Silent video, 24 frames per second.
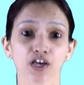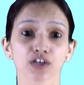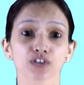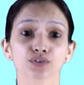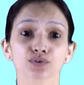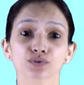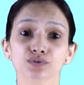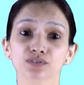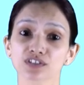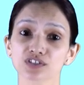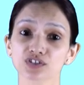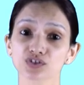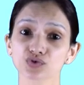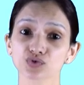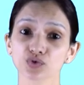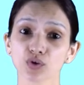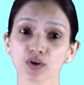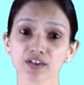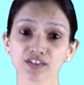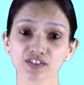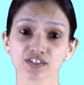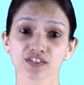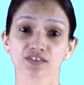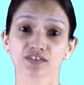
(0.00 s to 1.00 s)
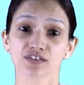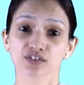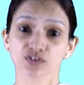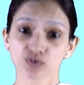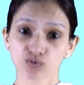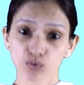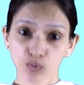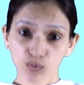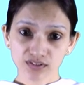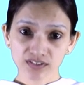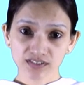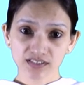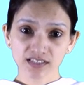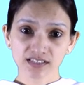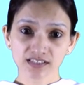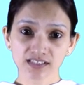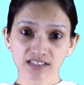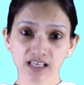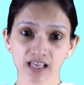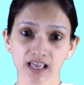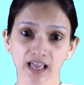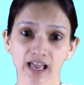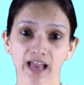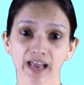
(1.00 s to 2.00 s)
to destroy resources
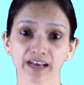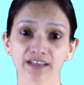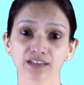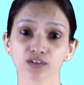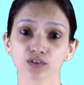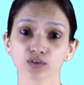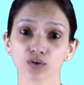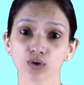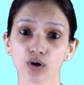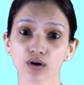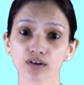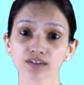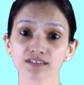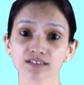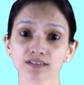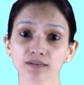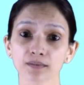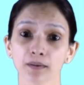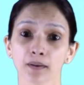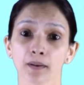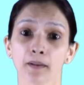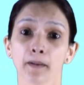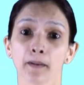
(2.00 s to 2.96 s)
and cause a